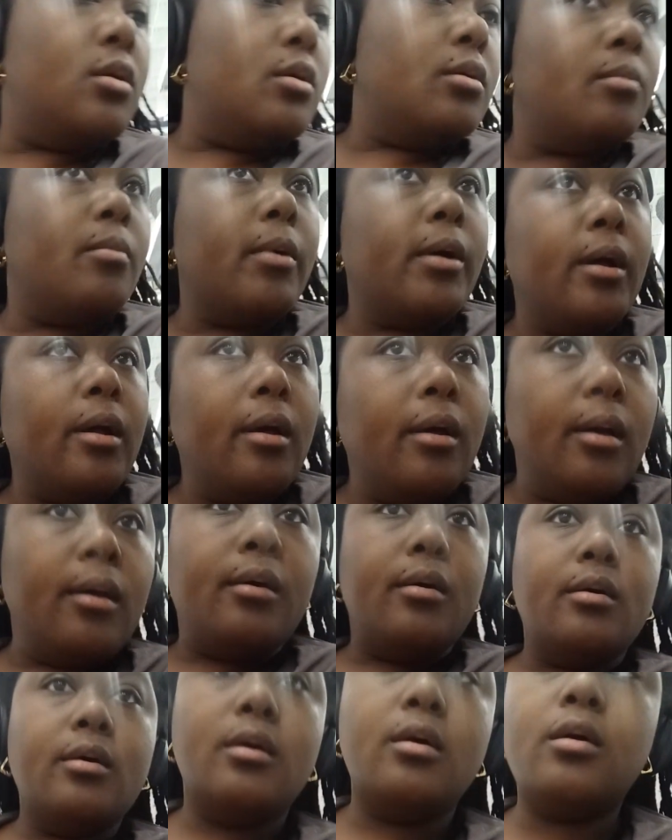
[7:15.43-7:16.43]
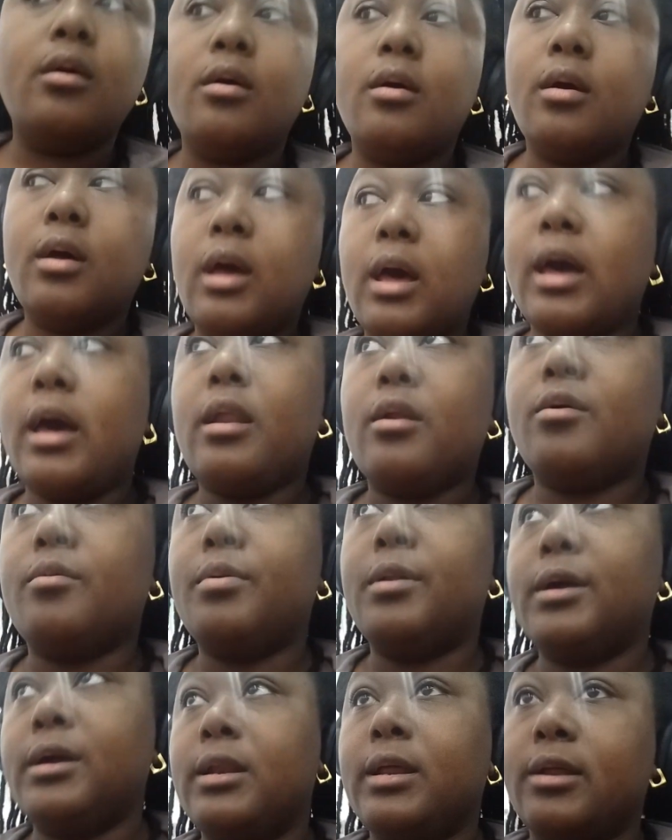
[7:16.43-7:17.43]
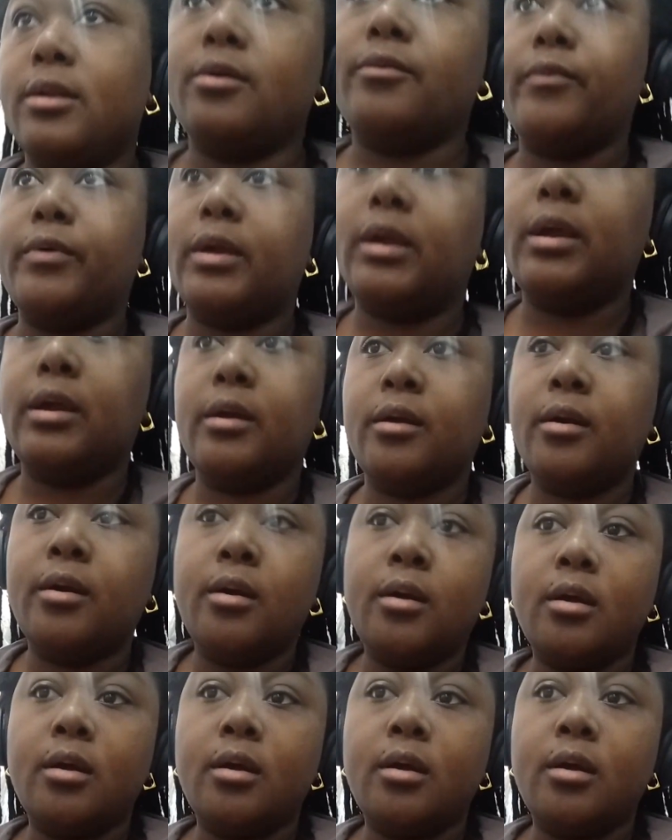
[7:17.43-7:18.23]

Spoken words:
But I don't play that over here.